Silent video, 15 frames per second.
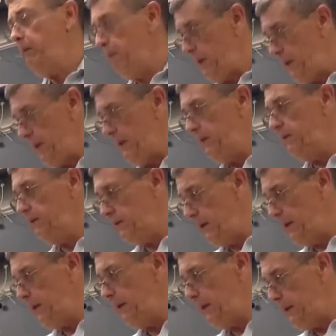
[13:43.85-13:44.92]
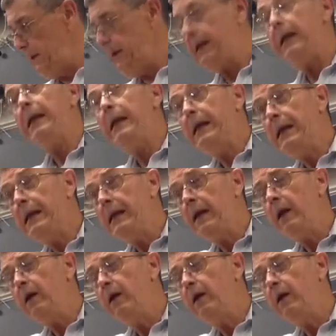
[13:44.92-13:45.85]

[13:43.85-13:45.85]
B, C, D, E,